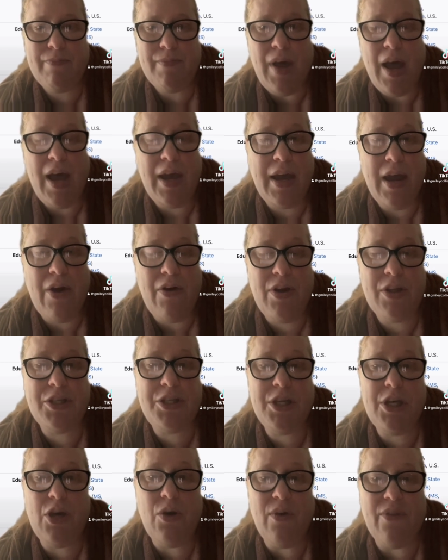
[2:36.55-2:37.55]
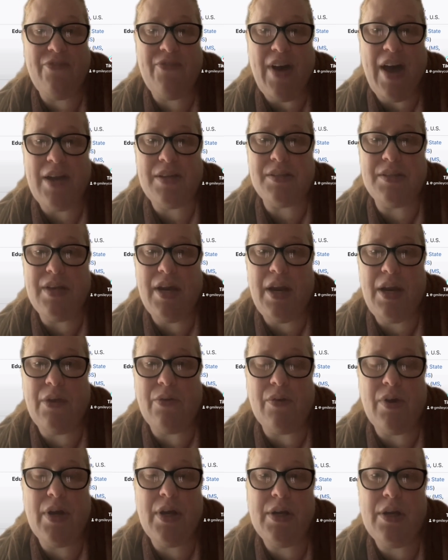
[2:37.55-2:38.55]
I guarantee you a fascinating
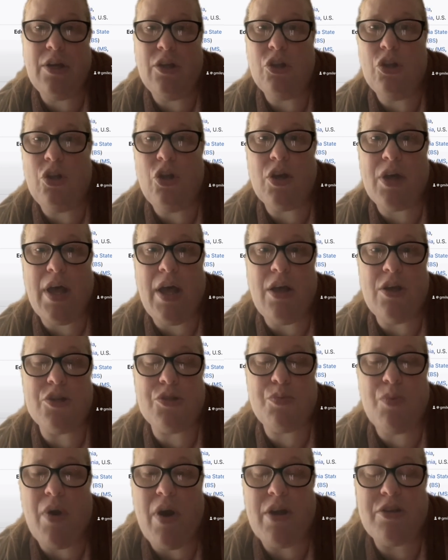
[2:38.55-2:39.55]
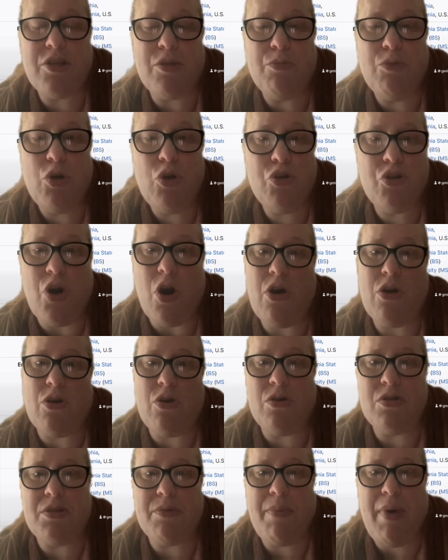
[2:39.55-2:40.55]
read. Look elsewhere at some news
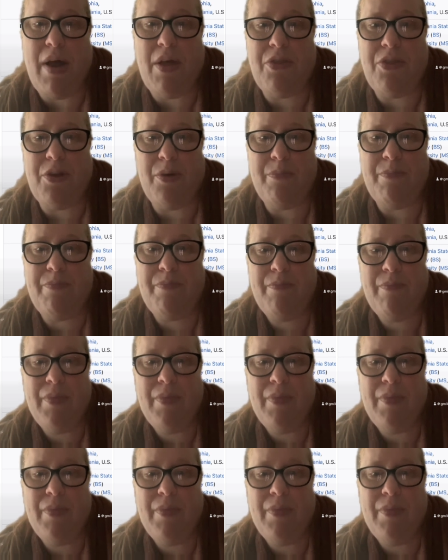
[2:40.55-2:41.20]
articles about them.